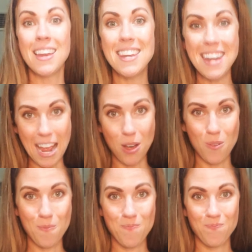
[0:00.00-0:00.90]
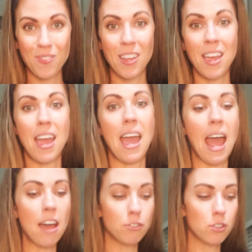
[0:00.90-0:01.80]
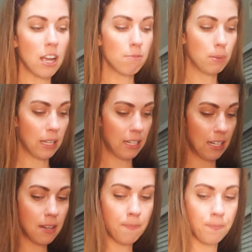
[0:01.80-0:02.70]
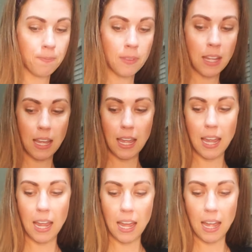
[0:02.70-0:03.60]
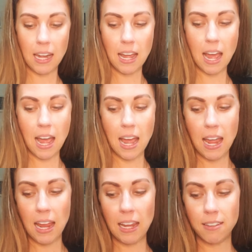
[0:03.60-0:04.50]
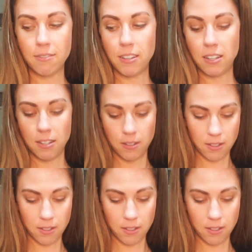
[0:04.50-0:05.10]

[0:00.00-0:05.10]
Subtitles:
Now, after I've blended and I've